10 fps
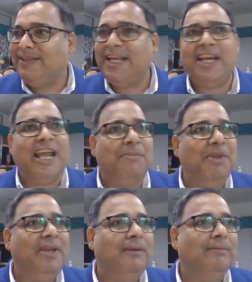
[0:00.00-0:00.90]
There can
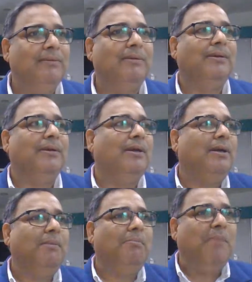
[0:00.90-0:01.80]
be
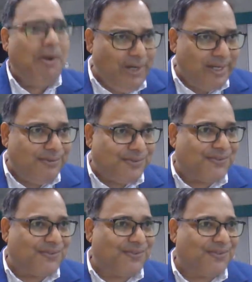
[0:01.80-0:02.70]

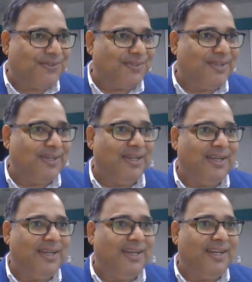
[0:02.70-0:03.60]
mountains.
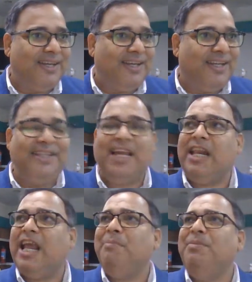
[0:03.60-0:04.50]
There
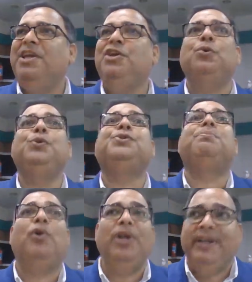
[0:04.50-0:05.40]
can be huge
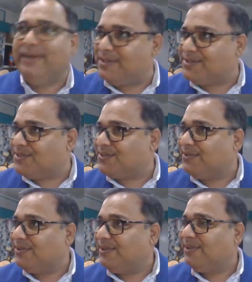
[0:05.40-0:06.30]
boulders
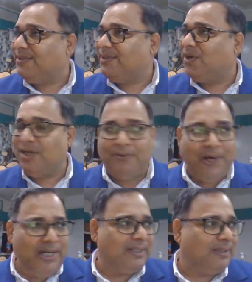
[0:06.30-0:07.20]
on the
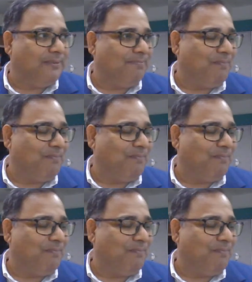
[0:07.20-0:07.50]
water.